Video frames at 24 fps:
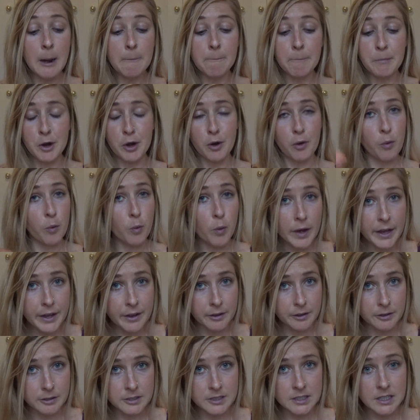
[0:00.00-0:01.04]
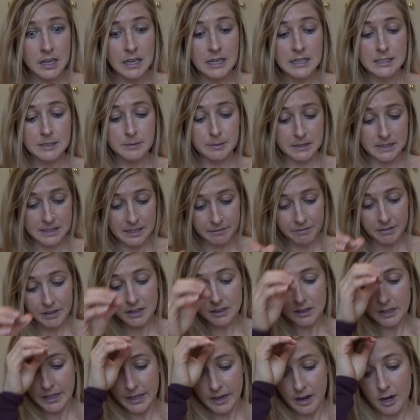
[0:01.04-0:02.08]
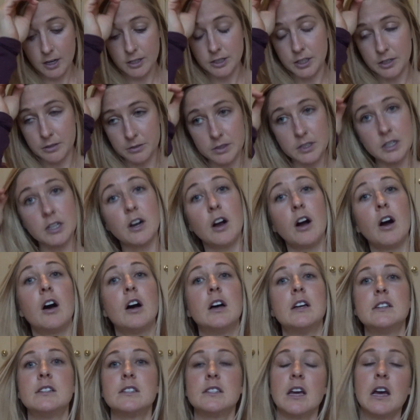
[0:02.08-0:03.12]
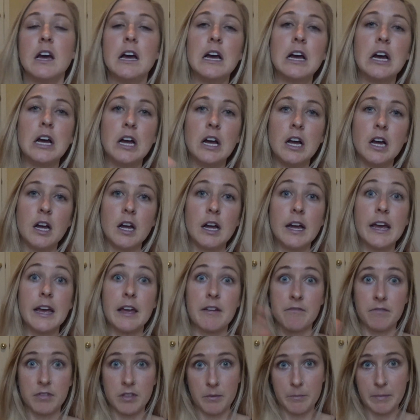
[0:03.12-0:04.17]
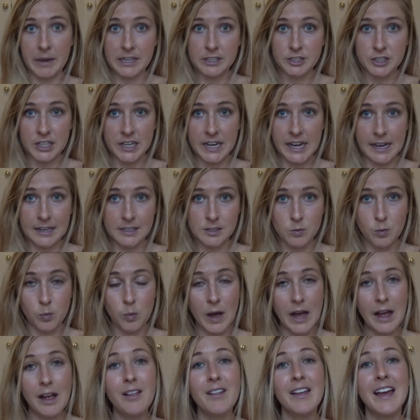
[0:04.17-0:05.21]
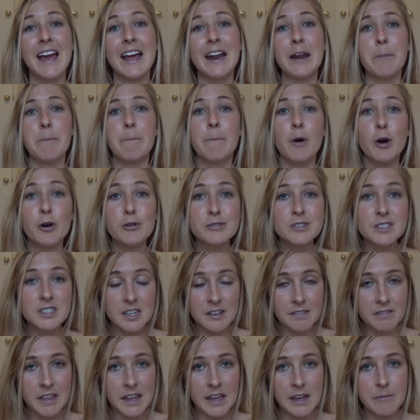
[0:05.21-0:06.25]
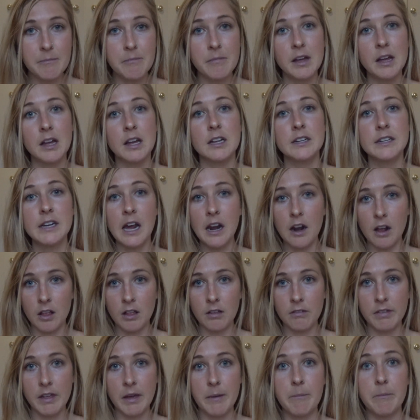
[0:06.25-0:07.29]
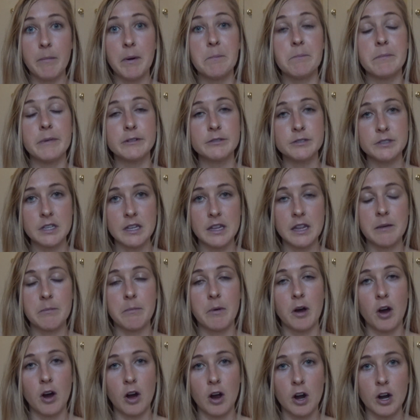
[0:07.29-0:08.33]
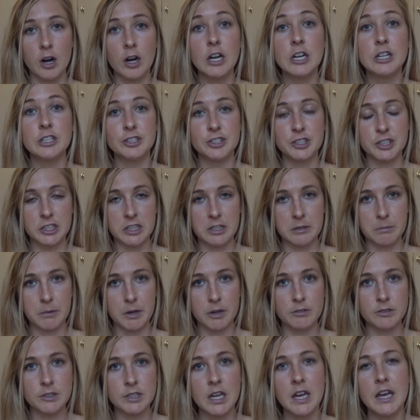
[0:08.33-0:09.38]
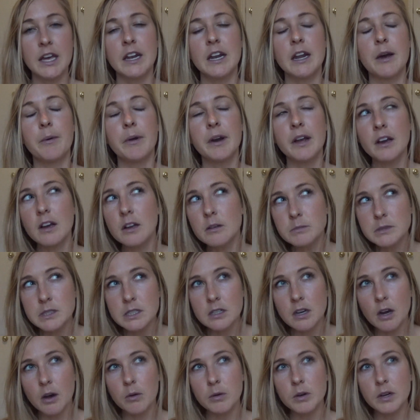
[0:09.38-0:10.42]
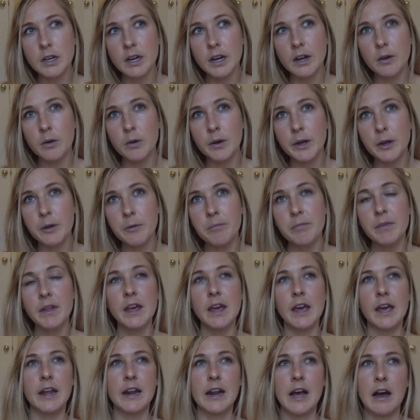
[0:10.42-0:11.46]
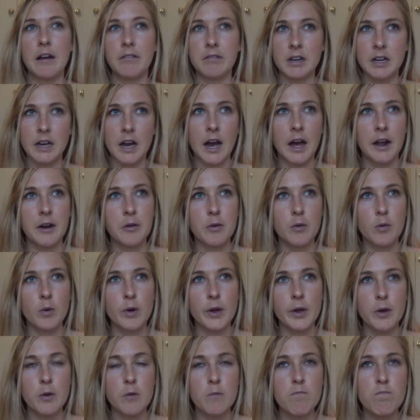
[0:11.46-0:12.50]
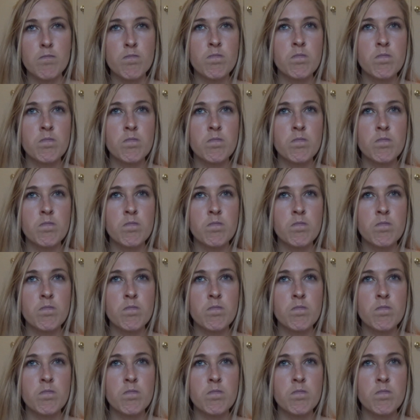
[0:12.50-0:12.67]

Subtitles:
But oils specifically are known to cause inflammation as well, and most of them, not all of them, but most of them are GMOs. Now when it comes to coconut oil and avocado oil,